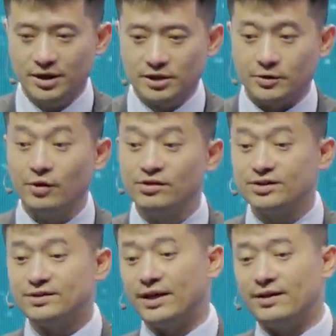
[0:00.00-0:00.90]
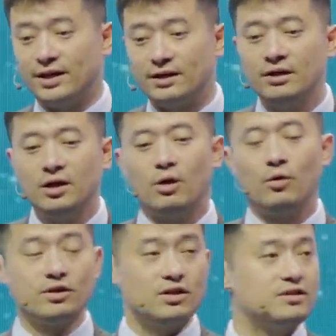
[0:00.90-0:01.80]
So understanding all
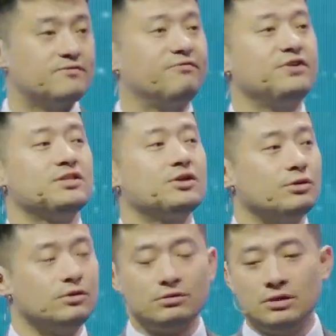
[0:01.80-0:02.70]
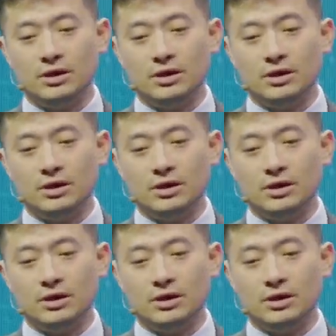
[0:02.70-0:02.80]
these physical